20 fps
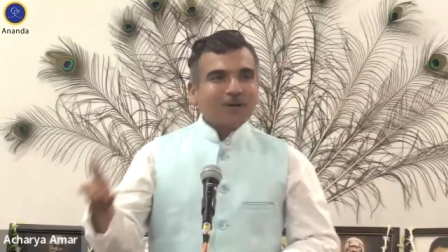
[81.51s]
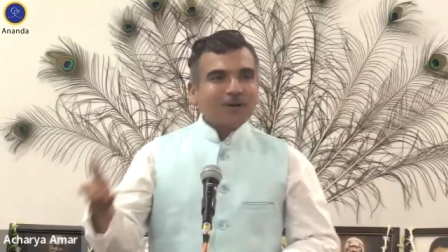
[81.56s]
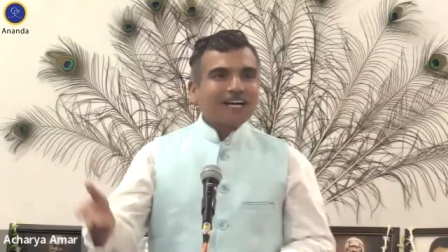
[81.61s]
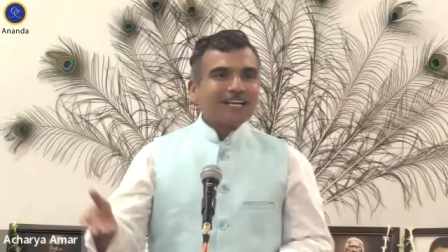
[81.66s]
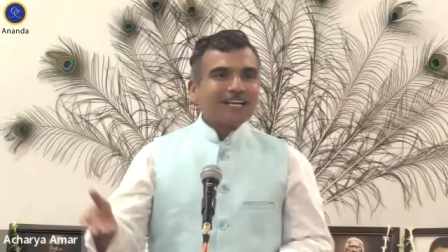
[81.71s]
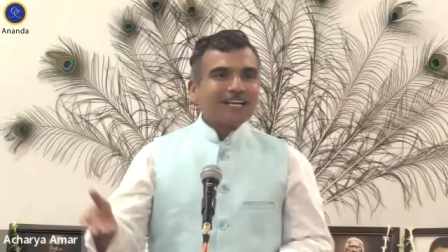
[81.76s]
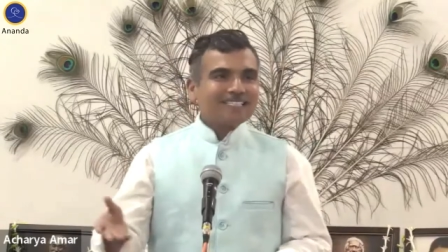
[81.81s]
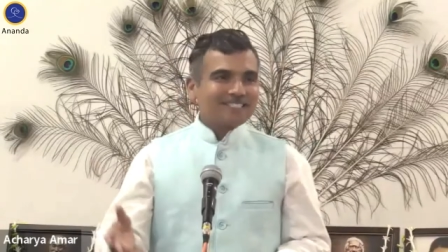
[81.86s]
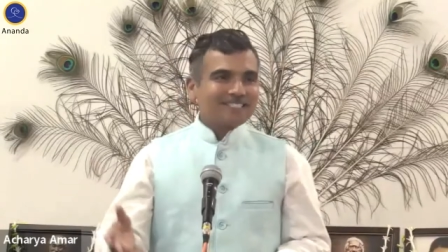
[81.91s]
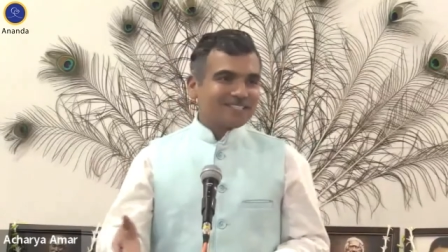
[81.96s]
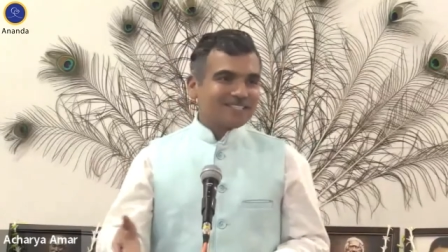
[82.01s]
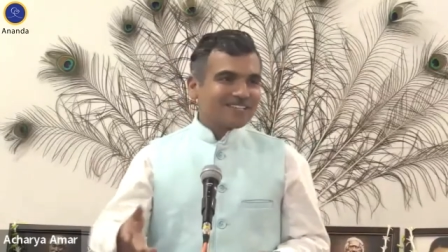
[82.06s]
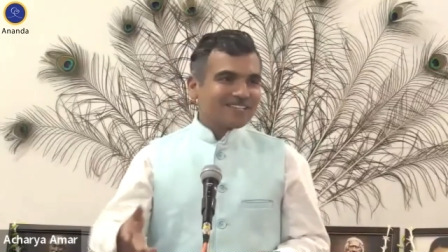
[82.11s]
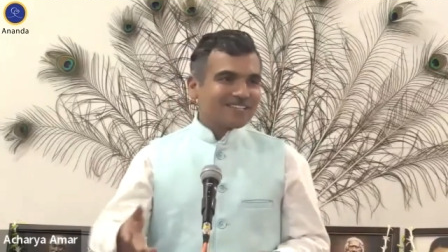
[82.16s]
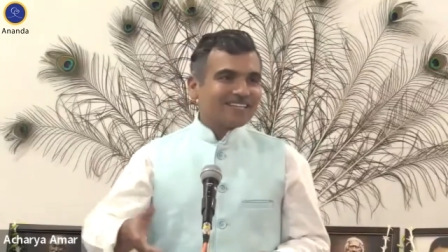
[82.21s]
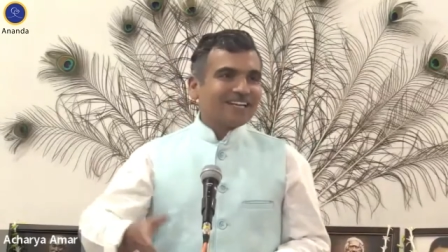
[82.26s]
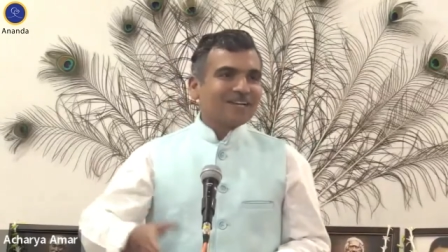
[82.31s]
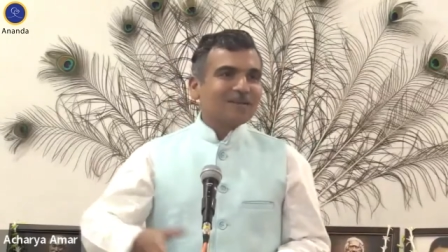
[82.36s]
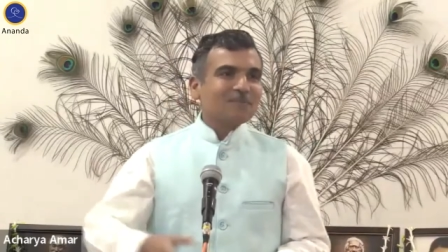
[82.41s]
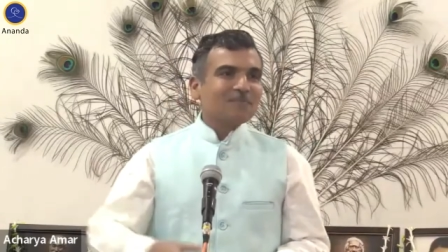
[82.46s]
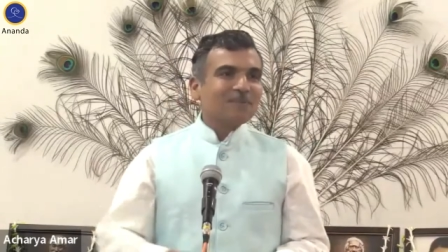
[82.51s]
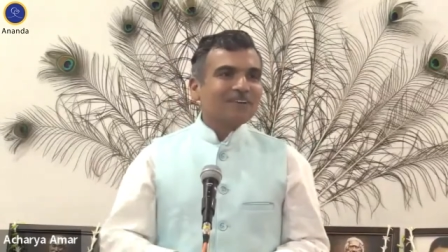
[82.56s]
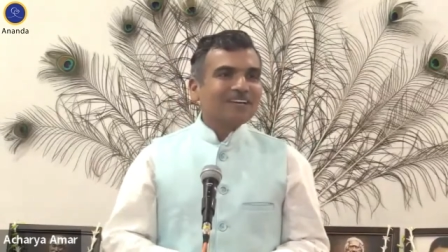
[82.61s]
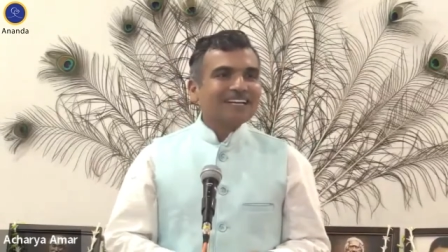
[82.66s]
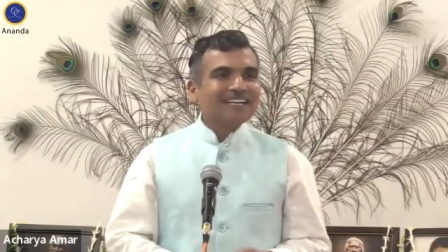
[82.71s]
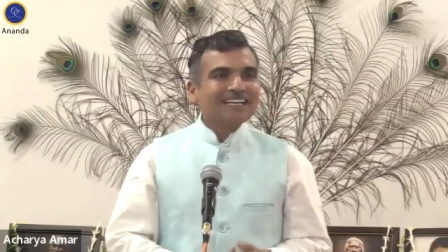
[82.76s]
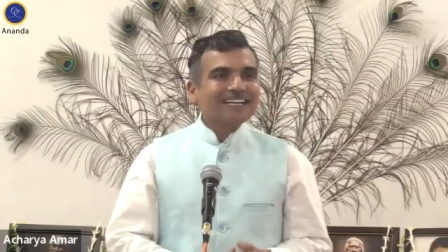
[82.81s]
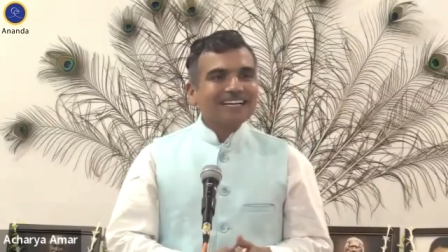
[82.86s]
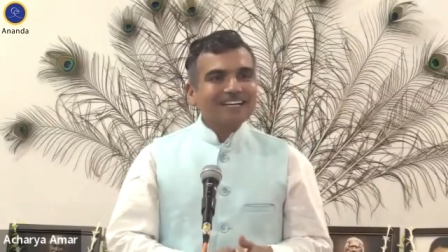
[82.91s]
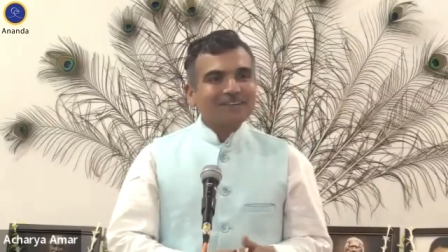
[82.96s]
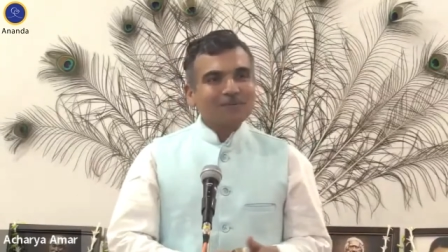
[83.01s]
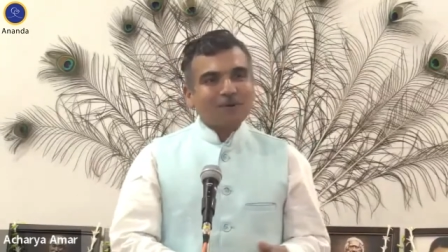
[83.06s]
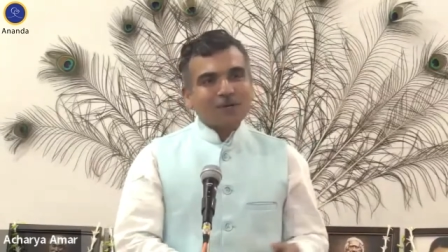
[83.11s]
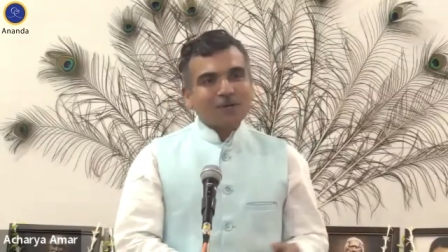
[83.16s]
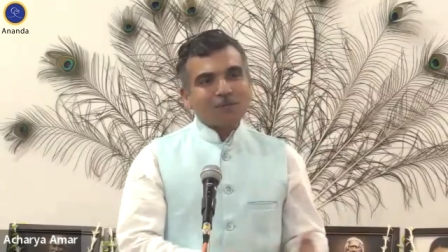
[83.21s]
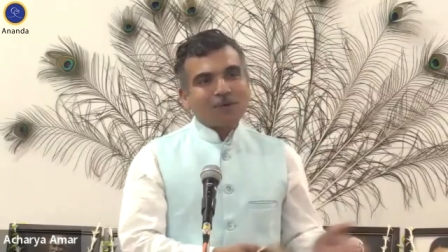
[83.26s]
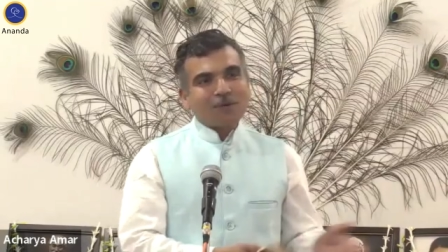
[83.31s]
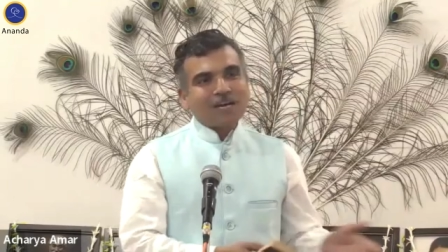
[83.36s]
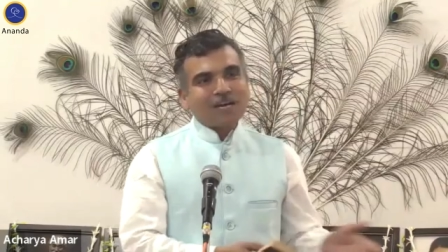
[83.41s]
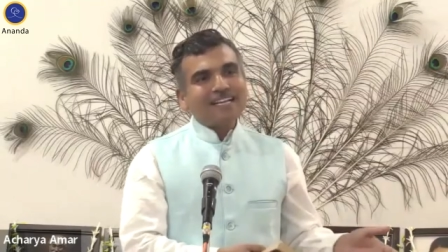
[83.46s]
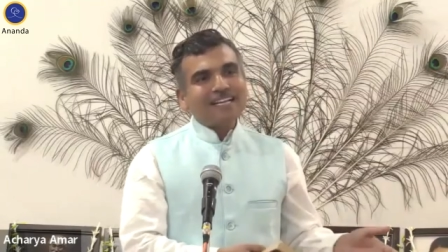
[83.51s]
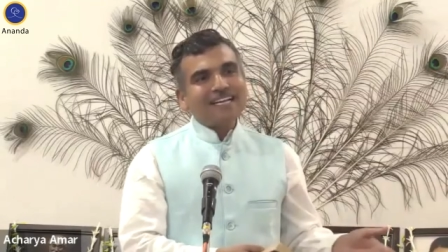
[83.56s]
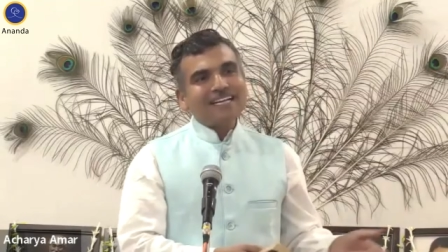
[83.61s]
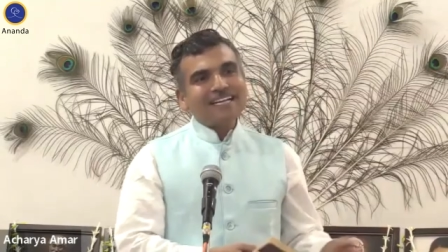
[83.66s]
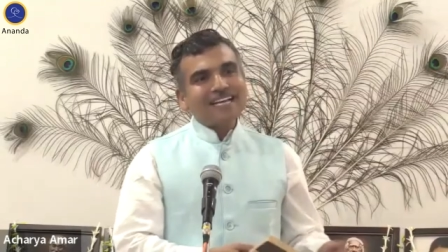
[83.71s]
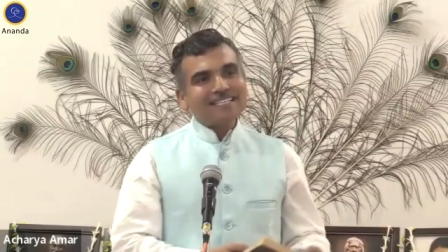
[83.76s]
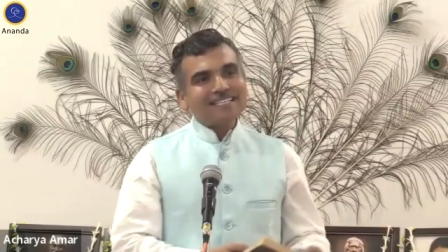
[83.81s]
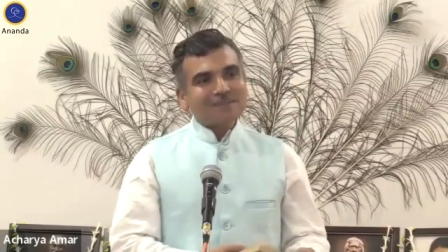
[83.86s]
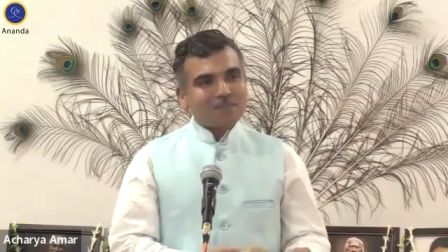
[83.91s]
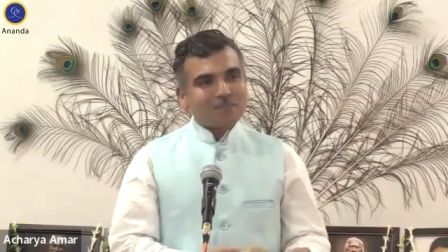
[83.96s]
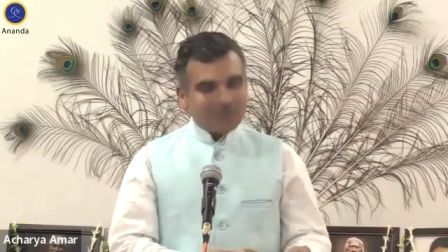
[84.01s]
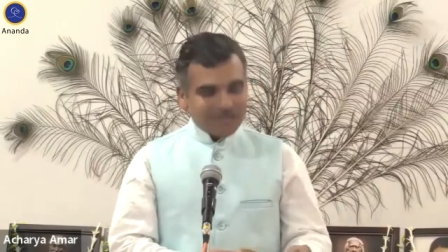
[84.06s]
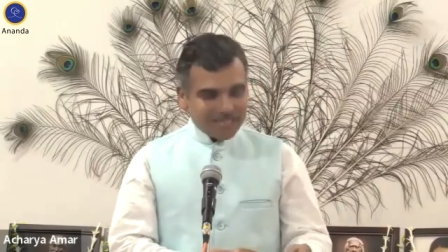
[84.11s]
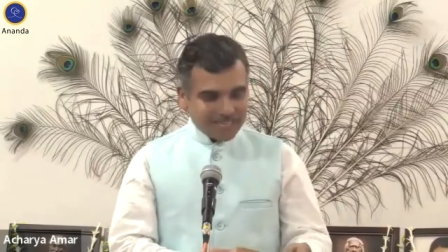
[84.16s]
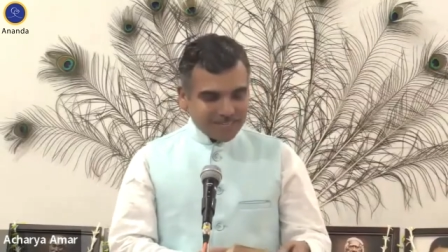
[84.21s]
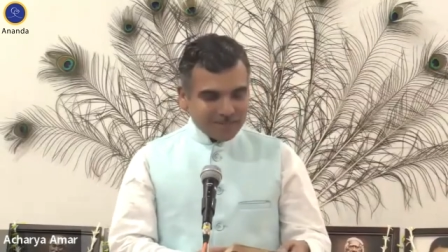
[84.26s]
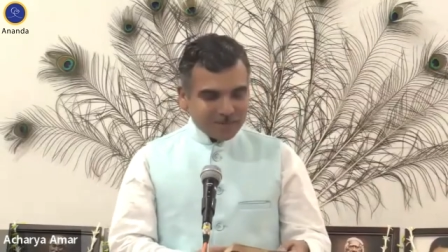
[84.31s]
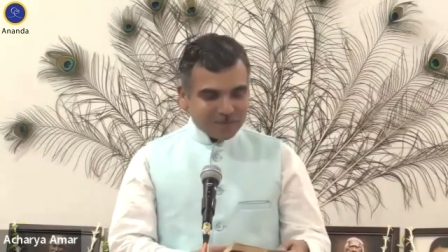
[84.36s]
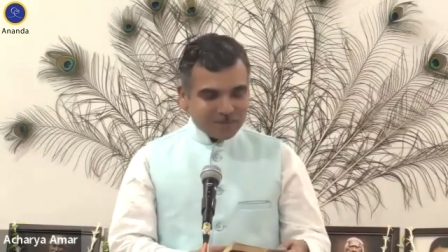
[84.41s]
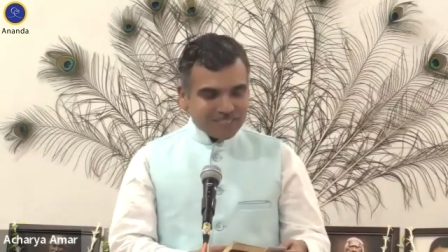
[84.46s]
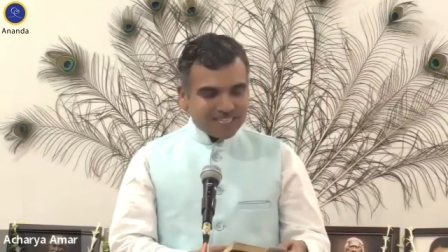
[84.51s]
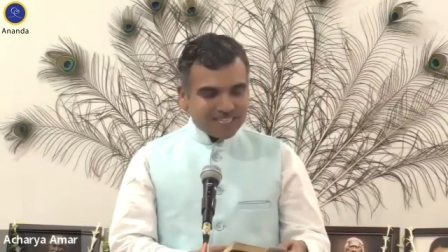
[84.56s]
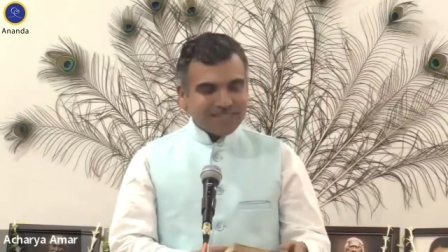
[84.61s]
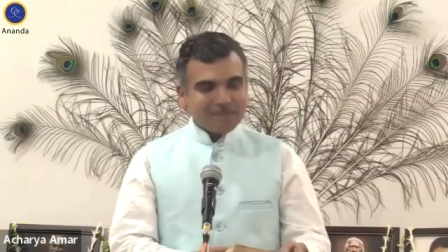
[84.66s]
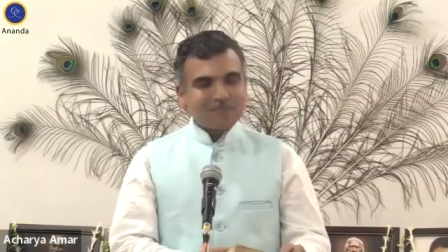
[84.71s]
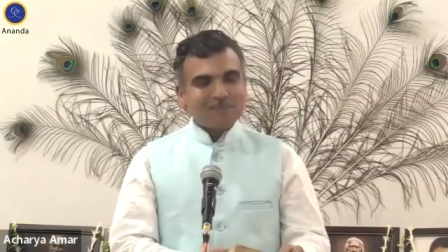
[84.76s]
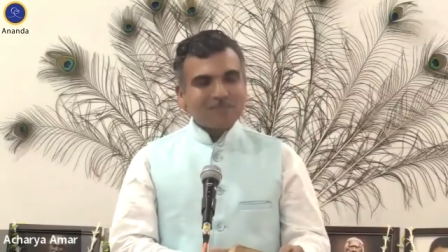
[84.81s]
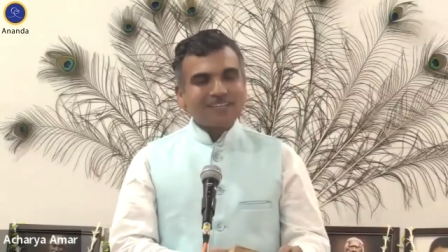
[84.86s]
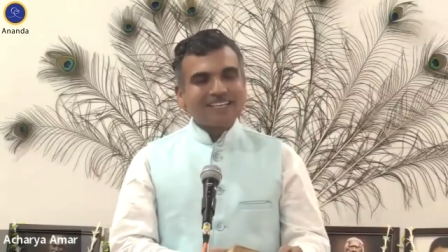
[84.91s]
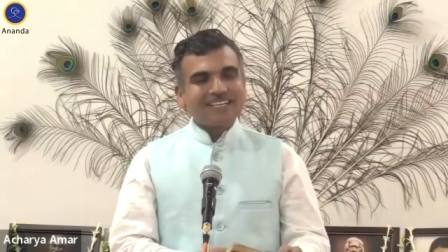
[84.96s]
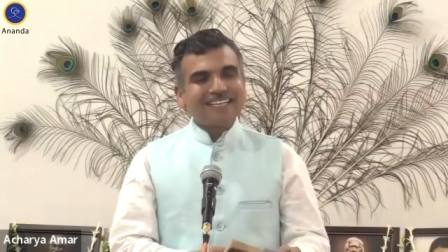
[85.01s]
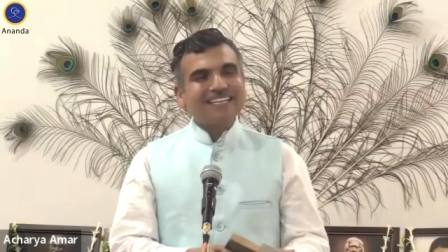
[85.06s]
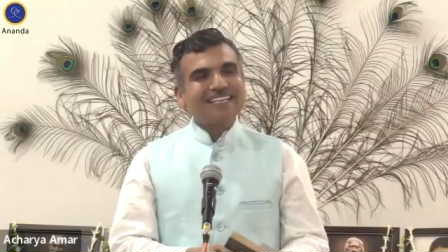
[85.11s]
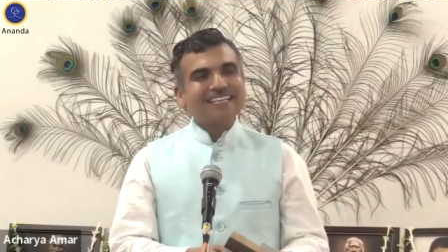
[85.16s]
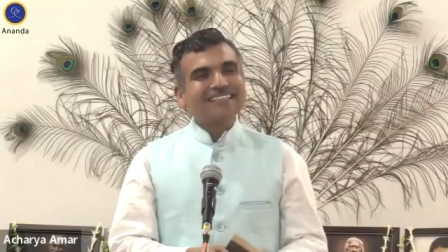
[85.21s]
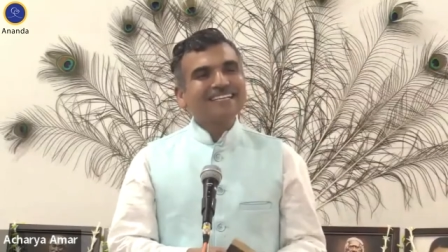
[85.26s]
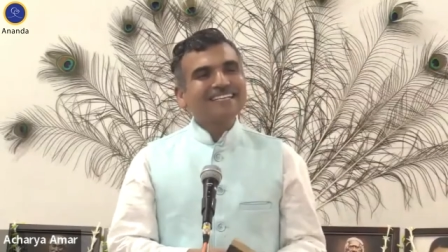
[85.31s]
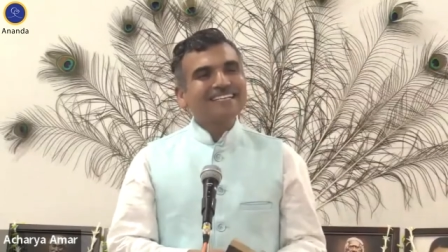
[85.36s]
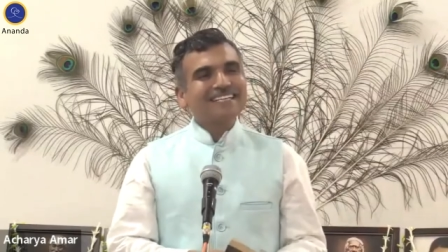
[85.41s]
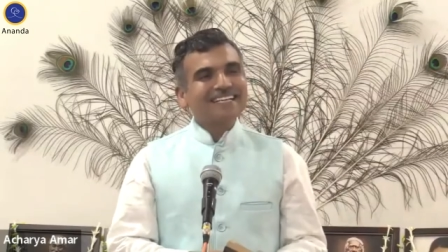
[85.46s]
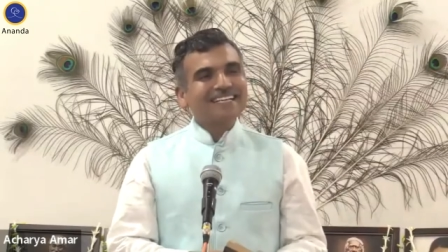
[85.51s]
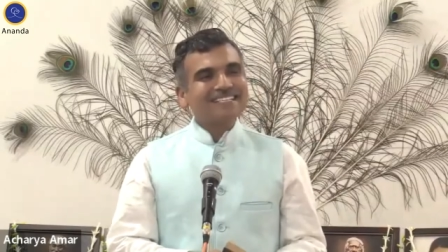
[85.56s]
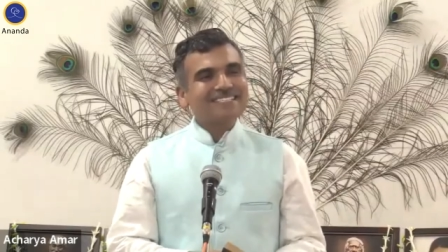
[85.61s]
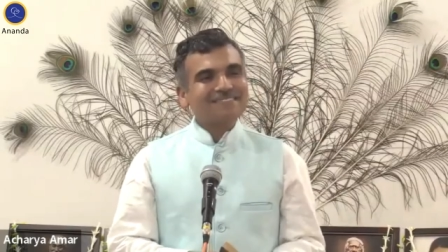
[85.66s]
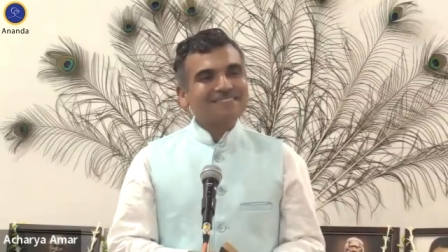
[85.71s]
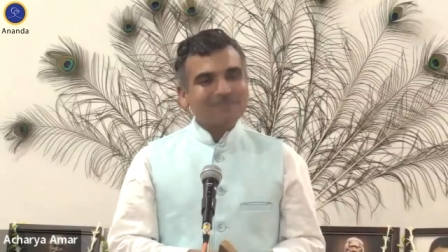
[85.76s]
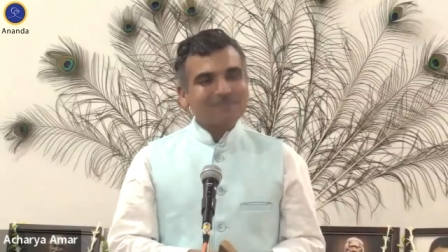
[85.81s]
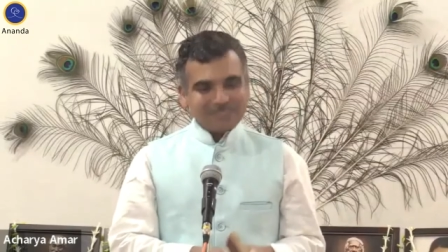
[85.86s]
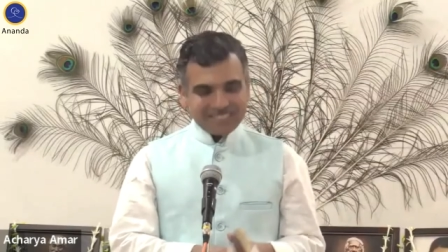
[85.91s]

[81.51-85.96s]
our children are appearing, and on one end, as a parent, we are appearing in the test.